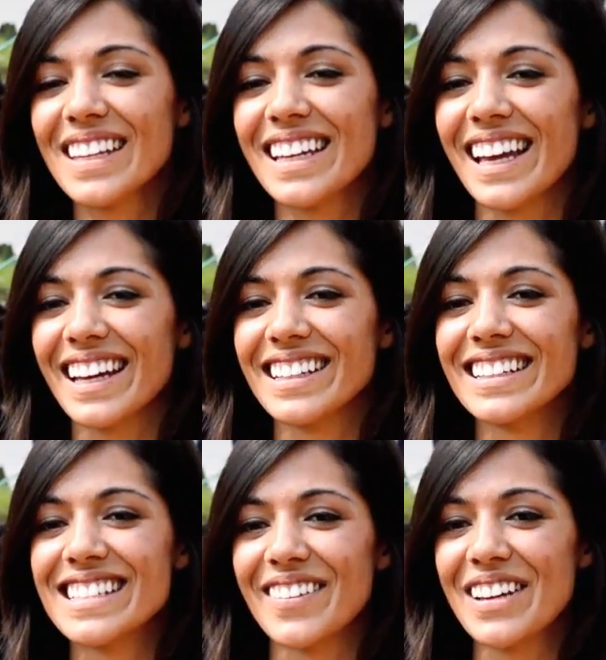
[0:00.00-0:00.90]

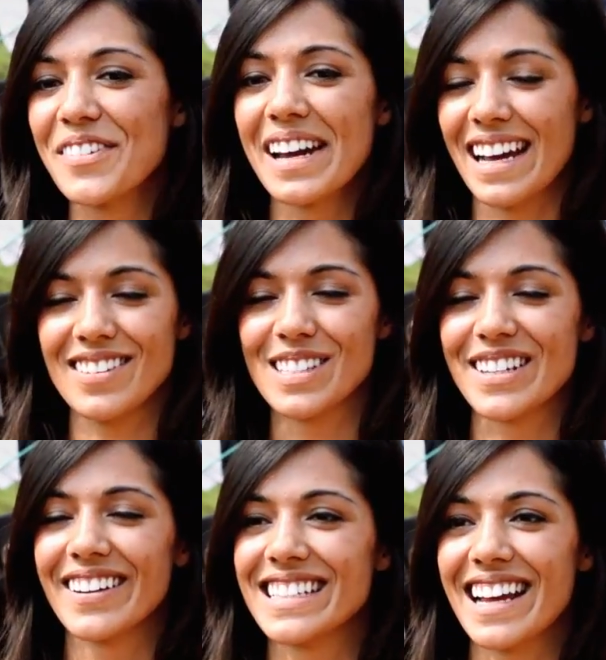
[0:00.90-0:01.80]
And so he ran out and
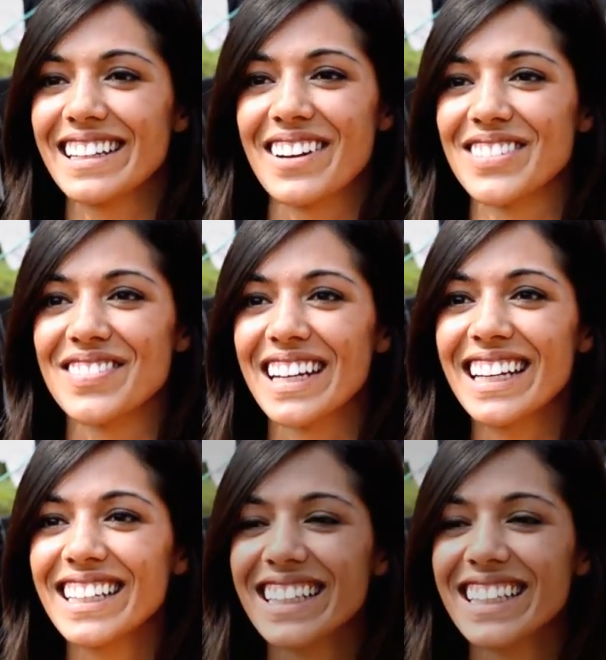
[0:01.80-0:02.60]
started telling everybody.